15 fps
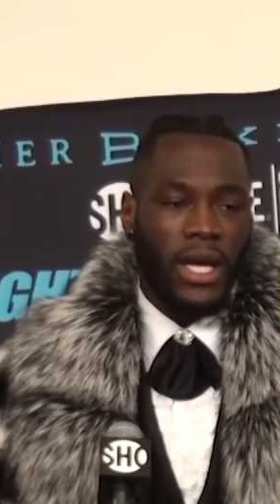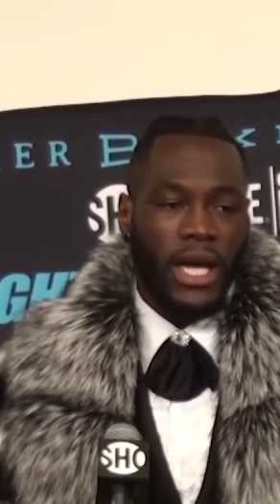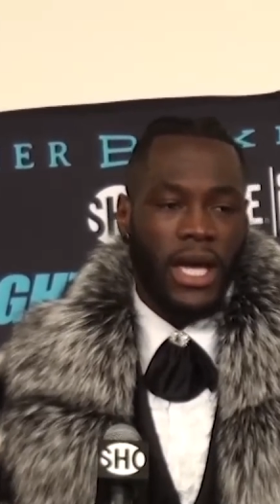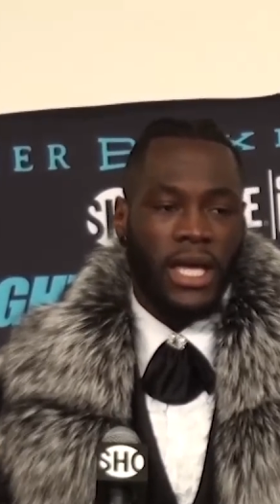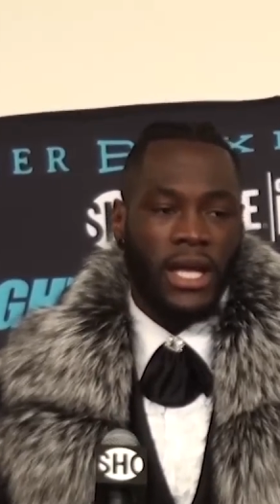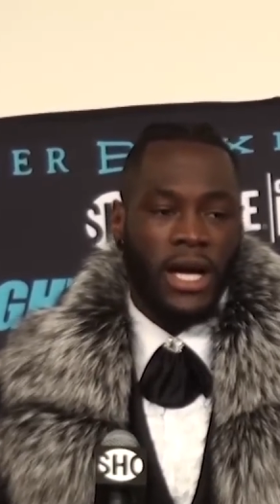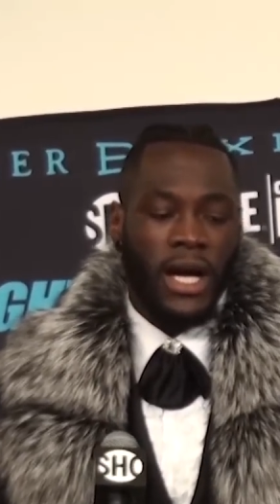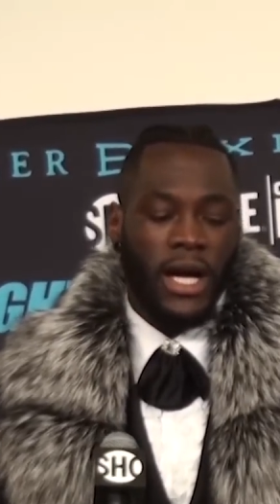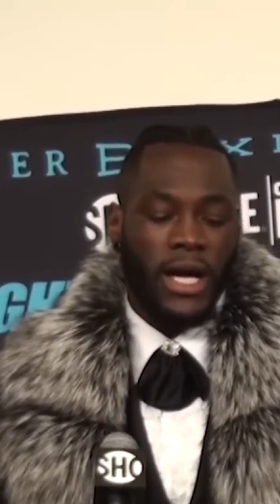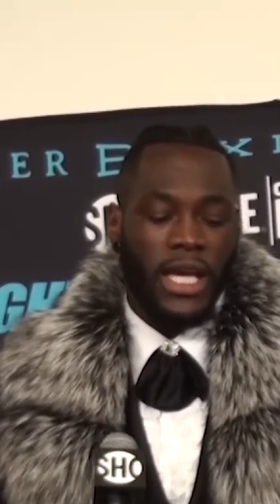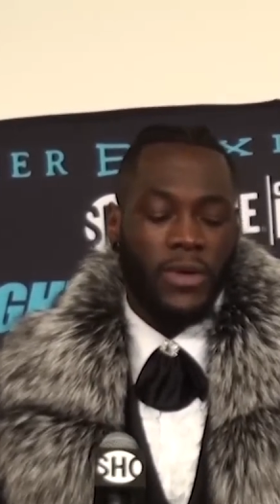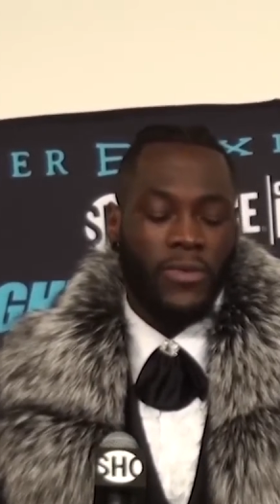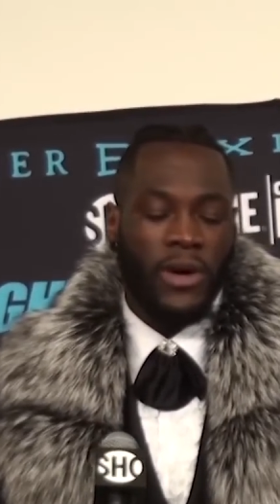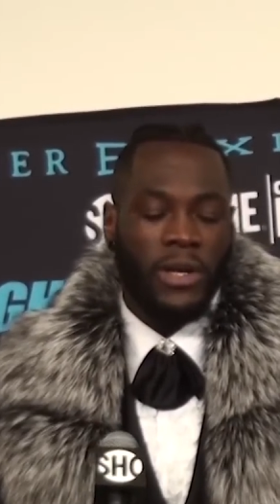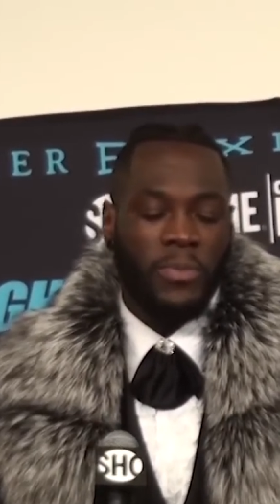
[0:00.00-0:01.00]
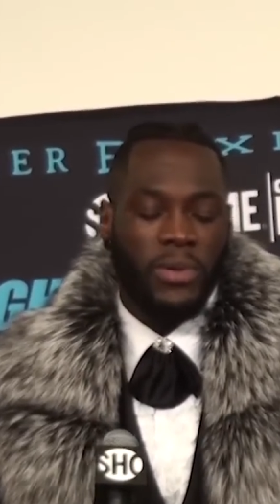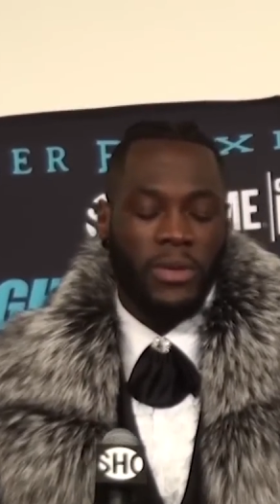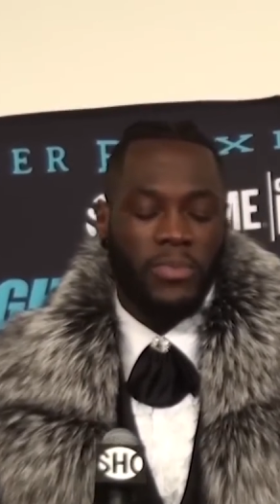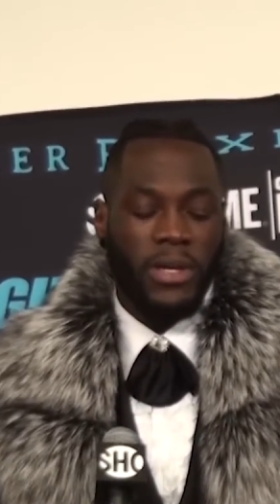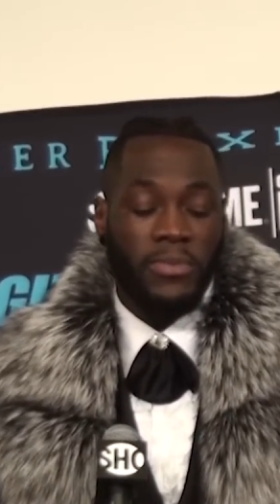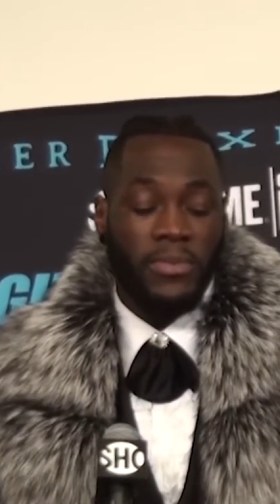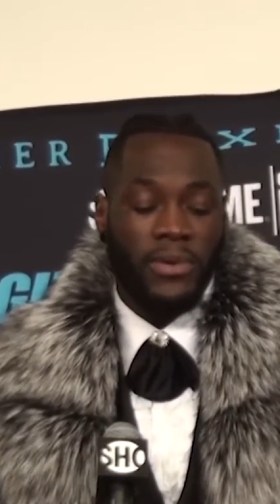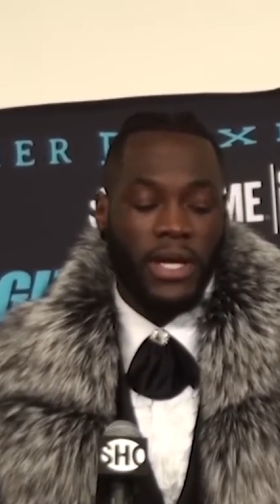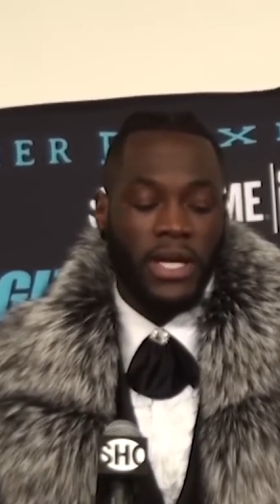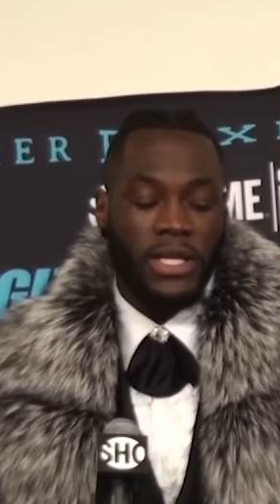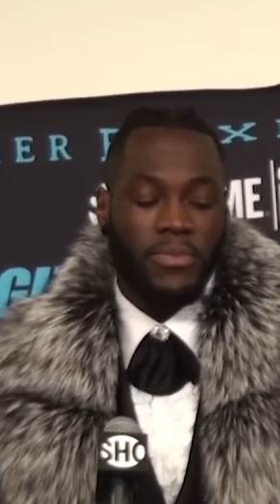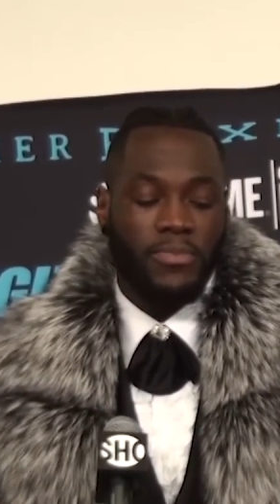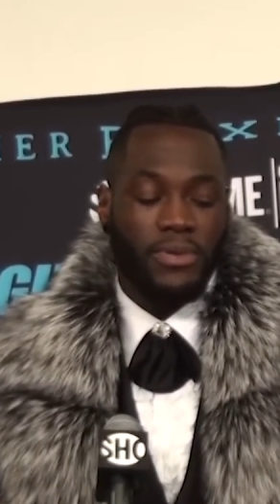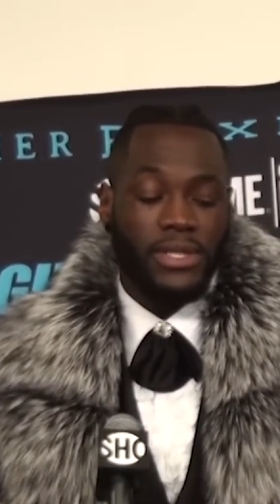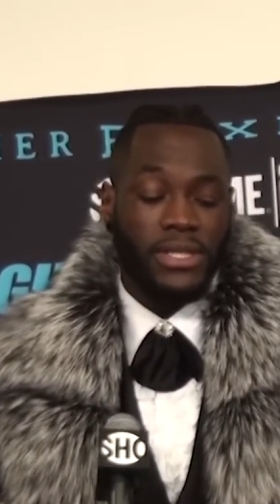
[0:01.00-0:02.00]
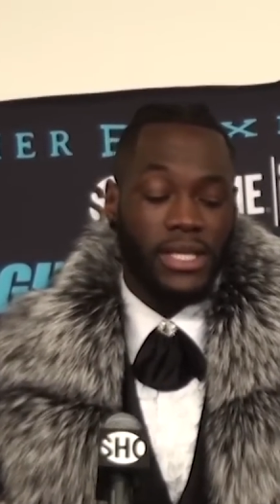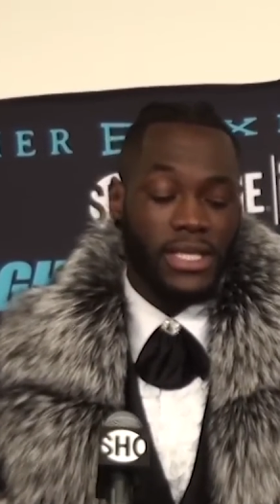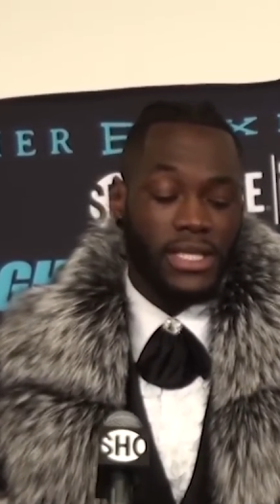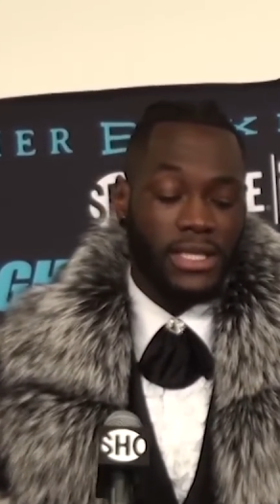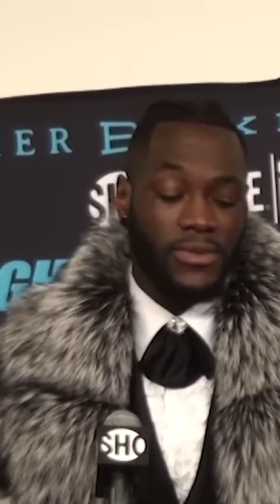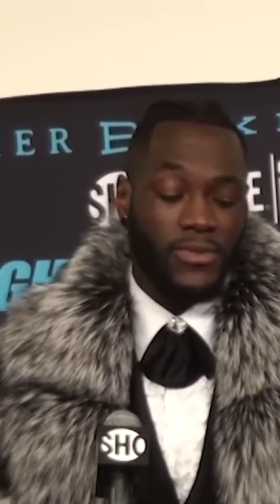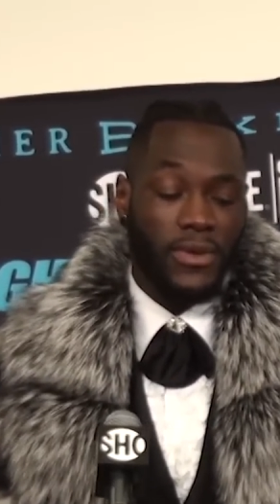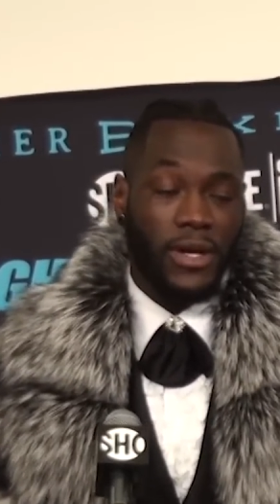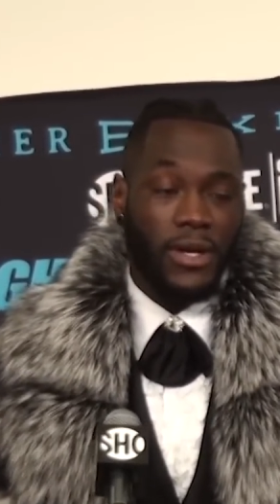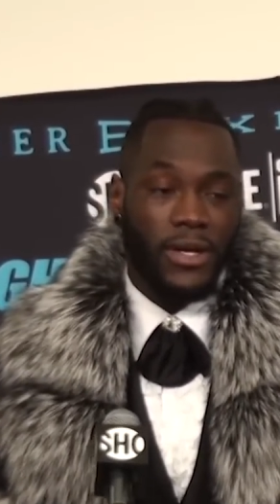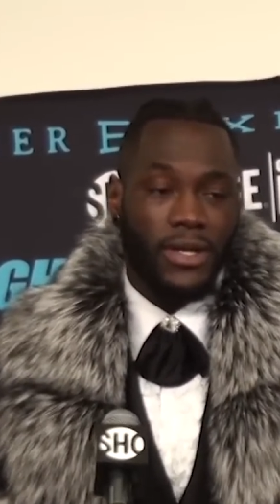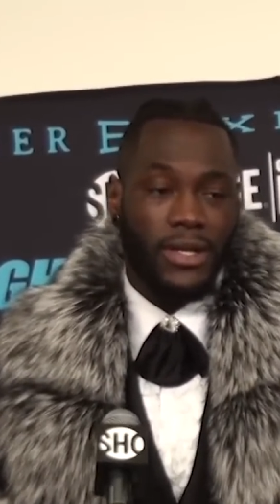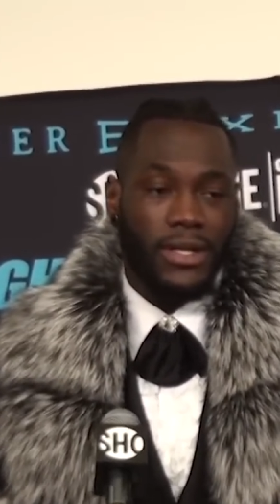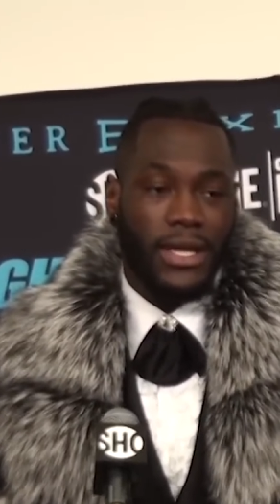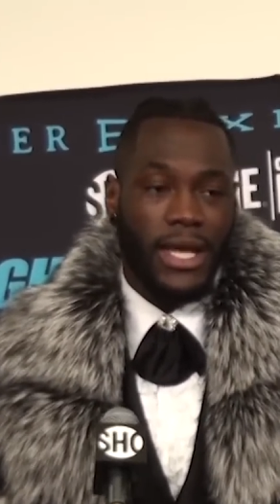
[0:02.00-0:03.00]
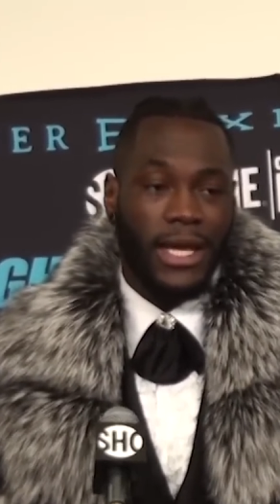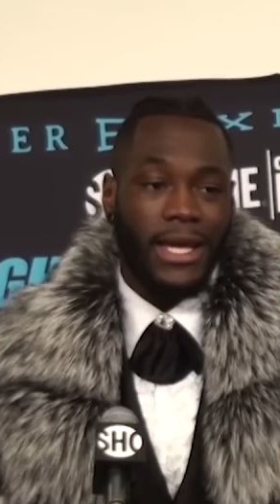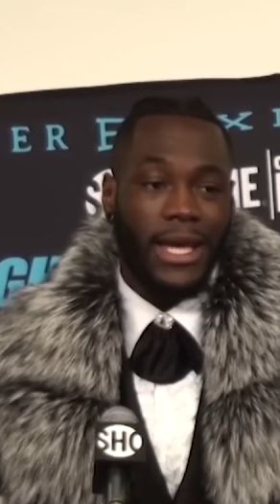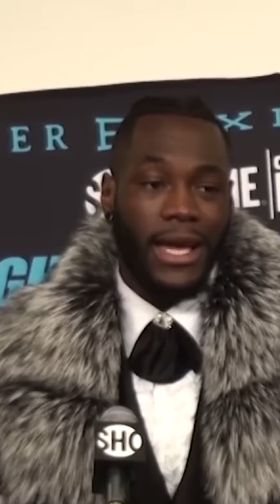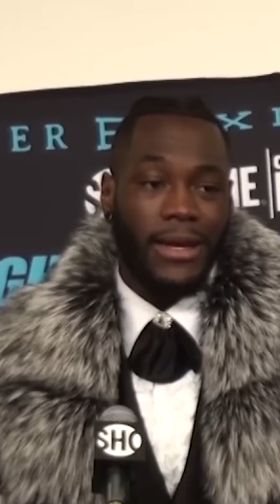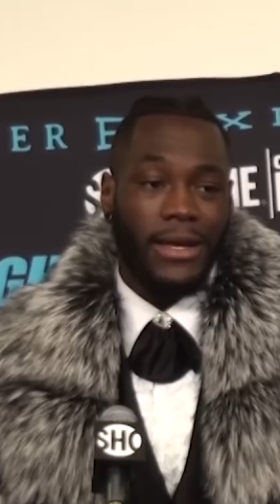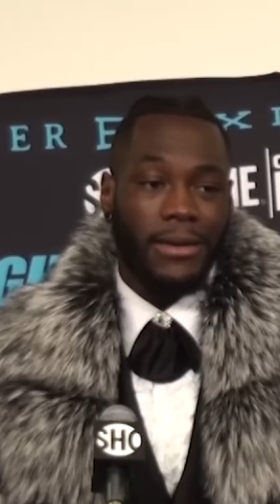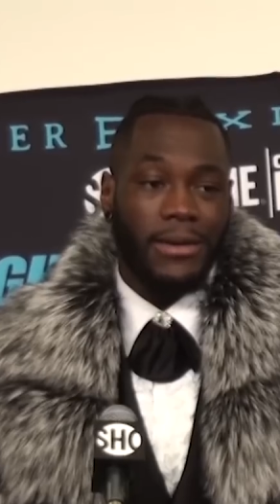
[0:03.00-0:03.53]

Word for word: and uh, he want to put people in positions where they can